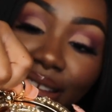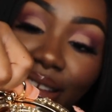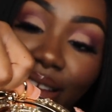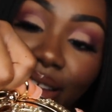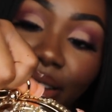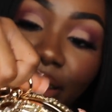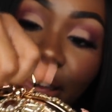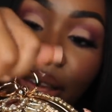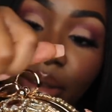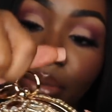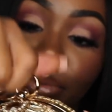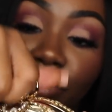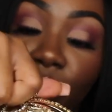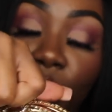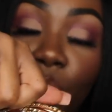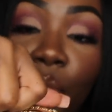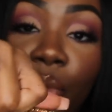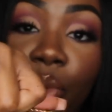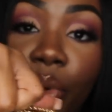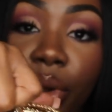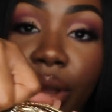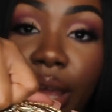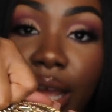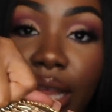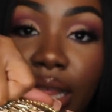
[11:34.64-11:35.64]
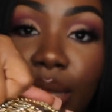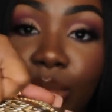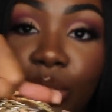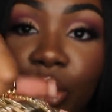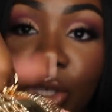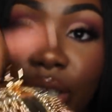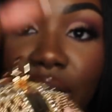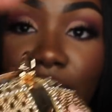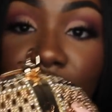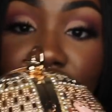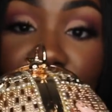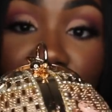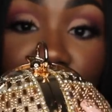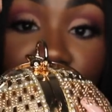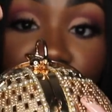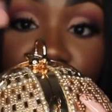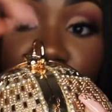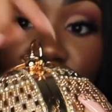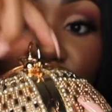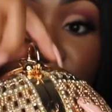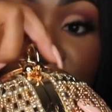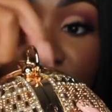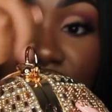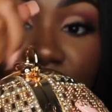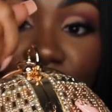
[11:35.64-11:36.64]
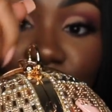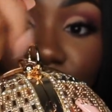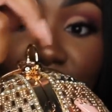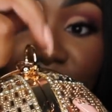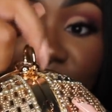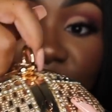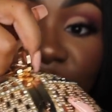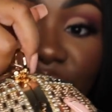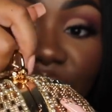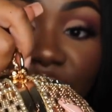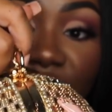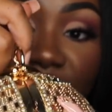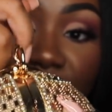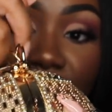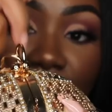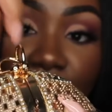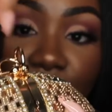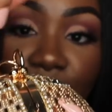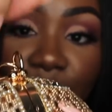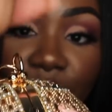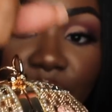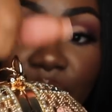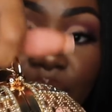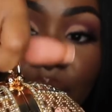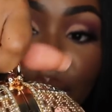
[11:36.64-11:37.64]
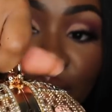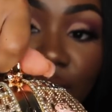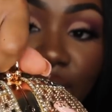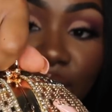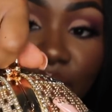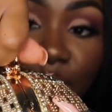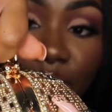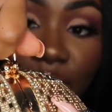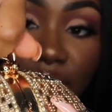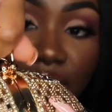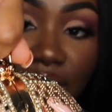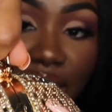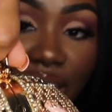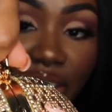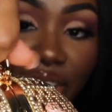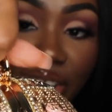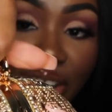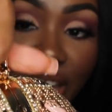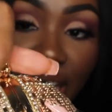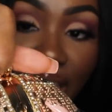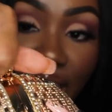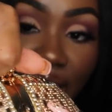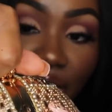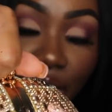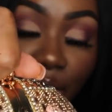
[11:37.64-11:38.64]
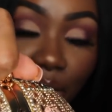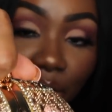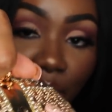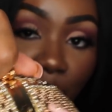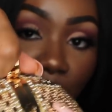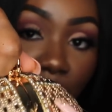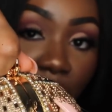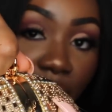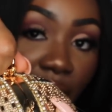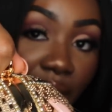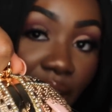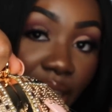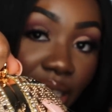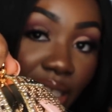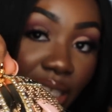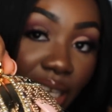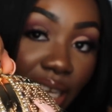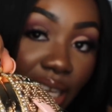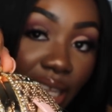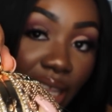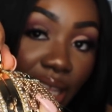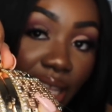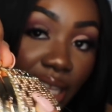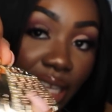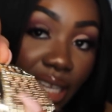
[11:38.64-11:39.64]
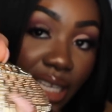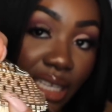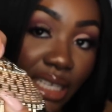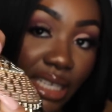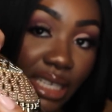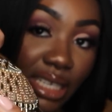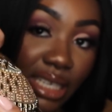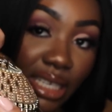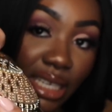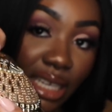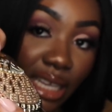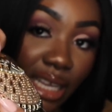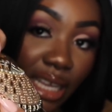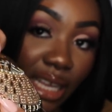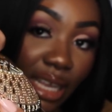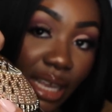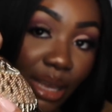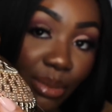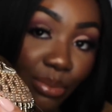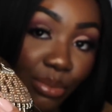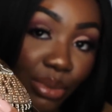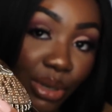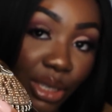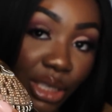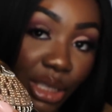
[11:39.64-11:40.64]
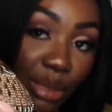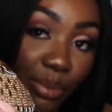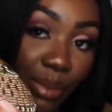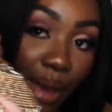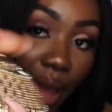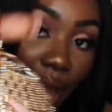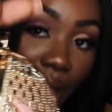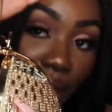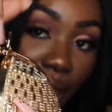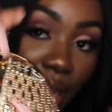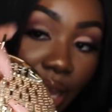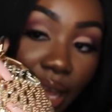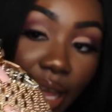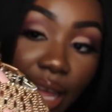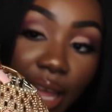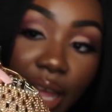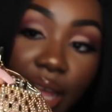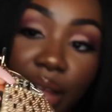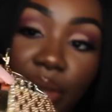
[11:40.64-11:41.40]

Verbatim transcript: Okay, ooh, okay, let me show you guys how to do it the easy way. I just figured it out. So you want to take your hand here, take this, push back.